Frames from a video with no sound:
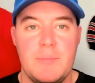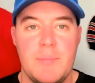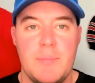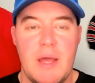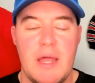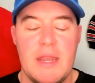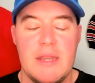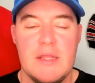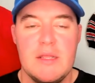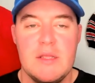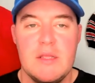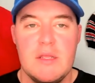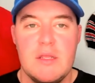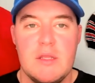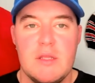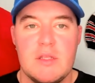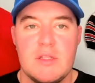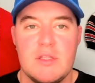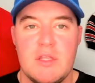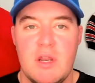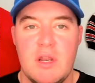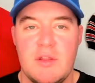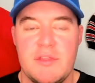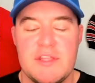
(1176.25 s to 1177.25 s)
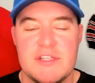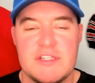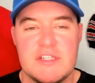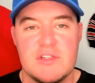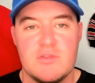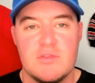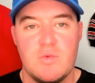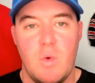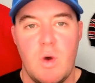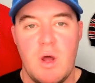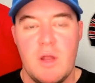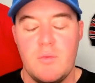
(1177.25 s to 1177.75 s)
But, you know, this is
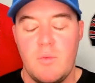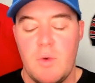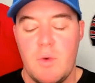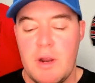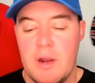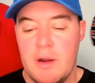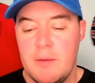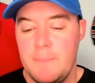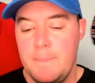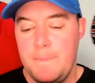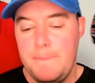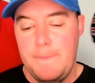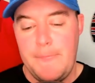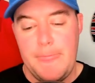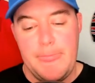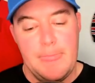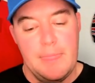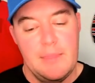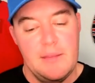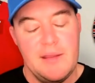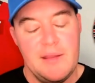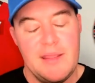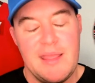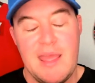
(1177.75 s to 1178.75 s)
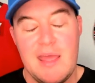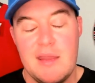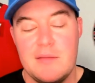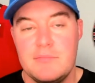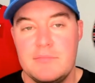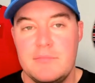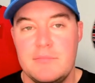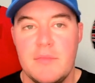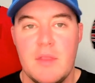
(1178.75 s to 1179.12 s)
one where, again,